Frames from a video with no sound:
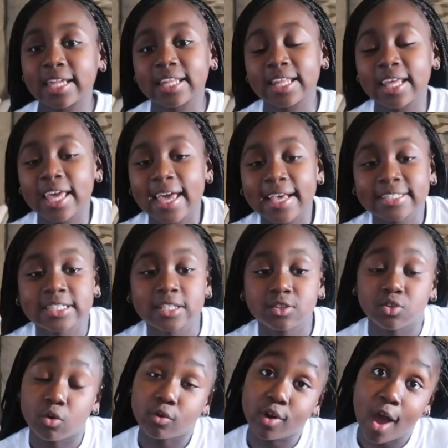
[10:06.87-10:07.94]
And it has a
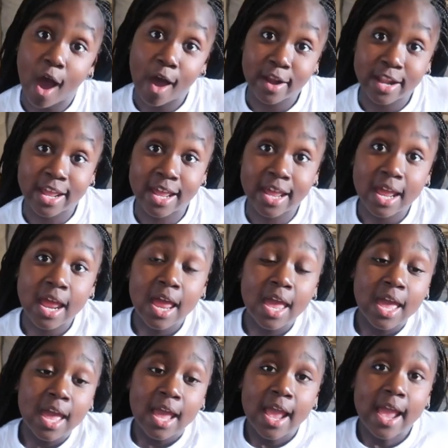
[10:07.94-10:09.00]
donut on it.
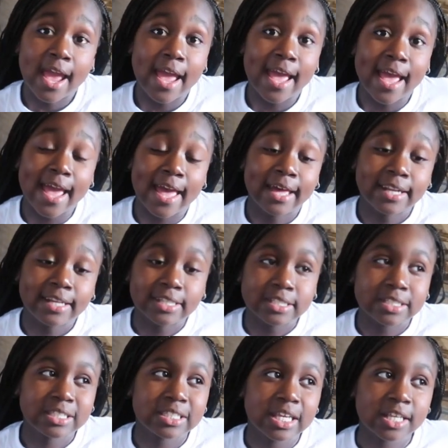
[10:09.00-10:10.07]
And
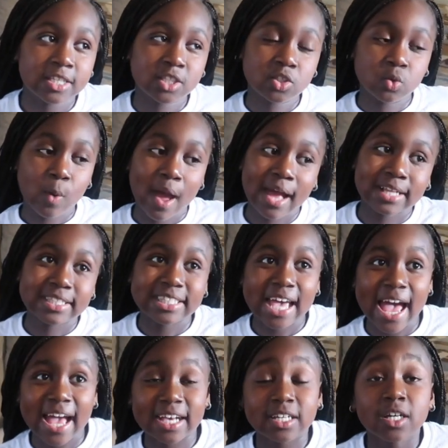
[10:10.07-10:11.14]
it says swag
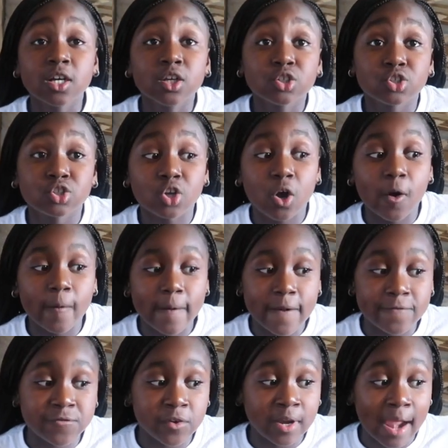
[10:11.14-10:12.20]
tag. So
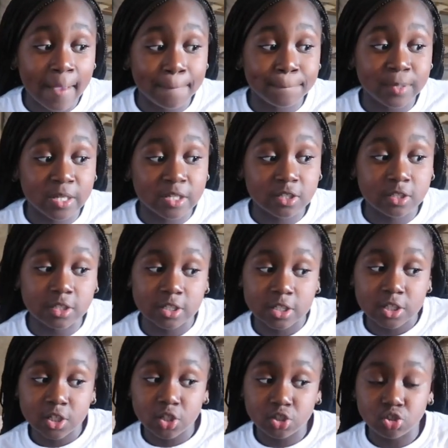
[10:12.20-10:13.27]
if you're like being
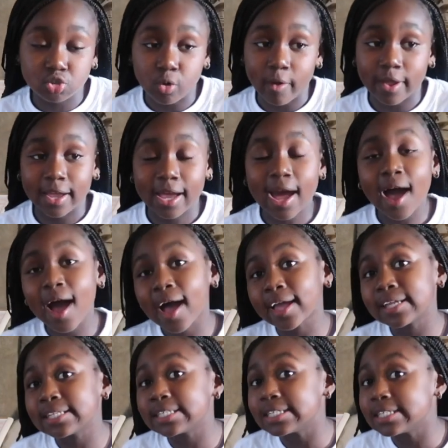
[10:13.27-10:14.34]
good, showing
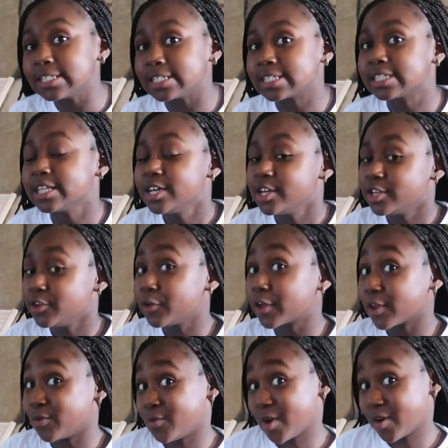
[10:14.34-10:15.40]
kindness, you
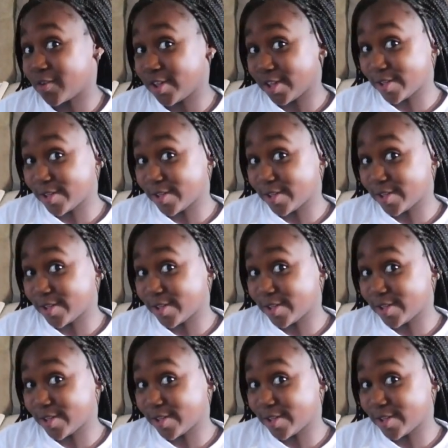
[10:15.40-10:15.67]
can wear it.